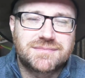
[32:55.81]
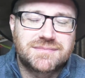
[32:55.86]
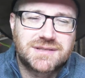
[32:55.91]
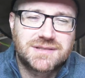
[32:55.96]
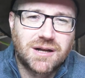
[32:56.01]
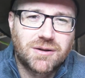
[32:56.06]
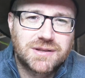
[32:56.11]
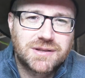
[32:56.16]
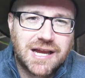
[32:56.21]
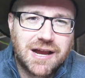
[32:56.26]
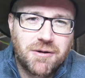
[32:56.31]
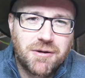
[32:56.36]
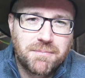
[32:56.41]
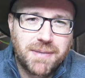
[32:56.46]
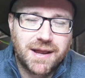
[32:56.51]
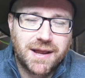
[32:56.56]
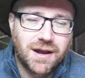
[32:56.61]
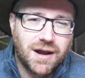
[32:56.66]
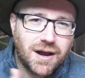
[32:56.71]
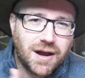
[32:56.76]
doled out
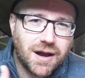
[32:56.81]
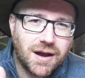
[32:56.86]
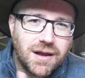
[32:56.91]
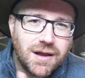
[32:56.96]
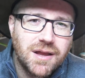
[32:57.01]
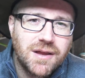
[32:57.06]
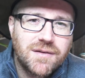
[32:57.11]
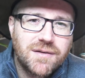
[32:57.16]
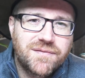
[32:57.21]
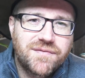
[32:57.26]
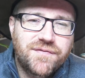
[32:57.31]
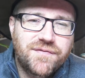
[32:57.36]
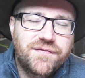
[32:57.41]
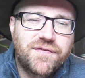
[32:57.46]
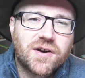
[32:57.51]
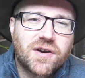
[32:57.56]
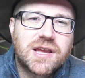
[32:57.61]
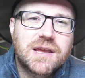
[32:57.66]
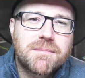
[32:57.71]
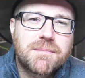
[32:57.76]
by our
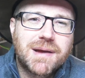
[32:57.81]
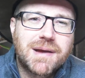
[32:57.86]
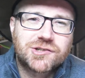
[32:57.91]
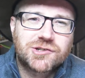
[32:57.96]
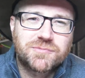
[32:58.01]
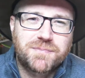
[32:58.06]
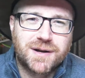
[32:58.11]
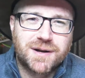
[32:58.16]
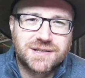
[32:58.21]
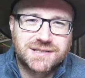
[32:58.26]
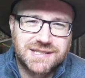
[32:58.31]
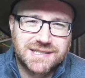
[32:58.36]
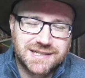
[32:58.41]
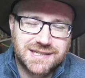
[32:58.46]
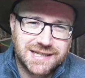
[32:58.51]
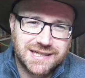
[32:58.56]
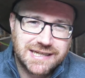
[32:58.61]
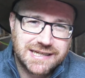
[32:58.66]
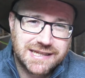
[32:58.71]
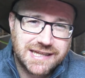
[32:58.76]
fucking metropolitan
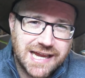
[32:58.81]
elite,